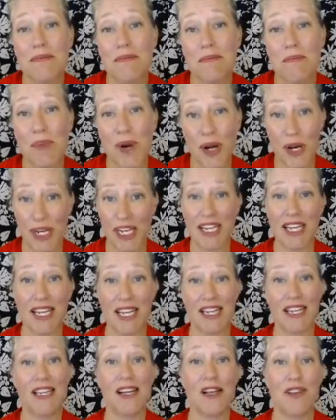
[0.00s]
barting
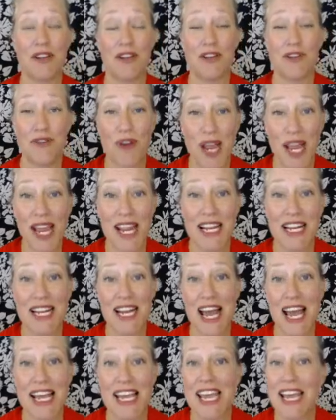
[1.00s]
in on the train and
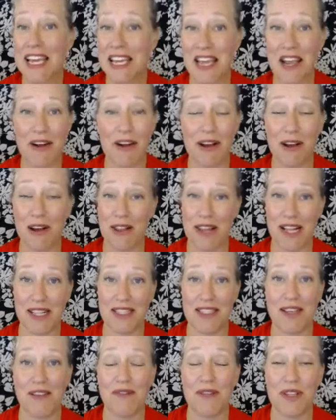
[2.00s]
I can't carry all that
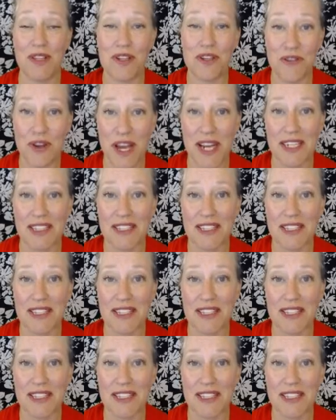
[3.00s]
stuff on the train.